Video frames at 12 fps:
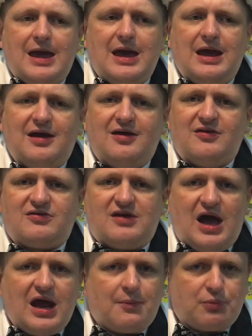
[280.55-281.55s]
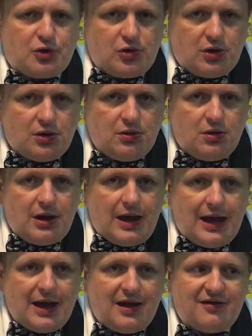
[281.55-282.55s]
It is kind of brutal,
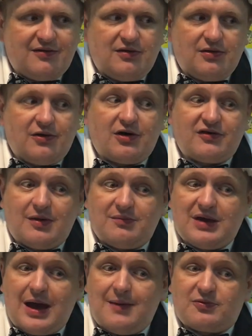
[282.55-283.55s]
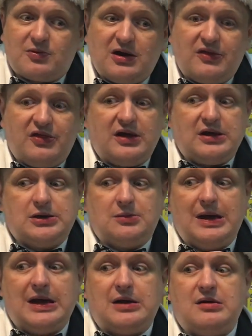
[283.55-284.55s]
and there are some times where you're thinking, oh
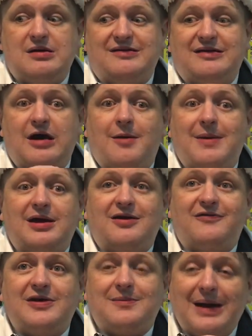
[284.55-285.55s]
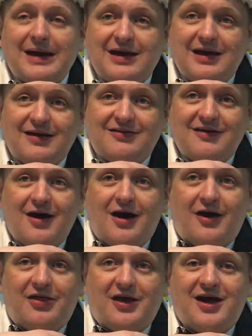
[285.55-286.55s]
my goodness, how am I going to feed my kids?
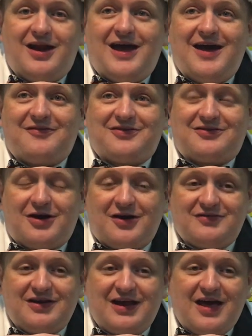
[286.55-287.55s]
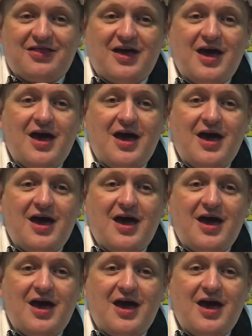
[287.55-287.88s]
Are they going to have to starve to death?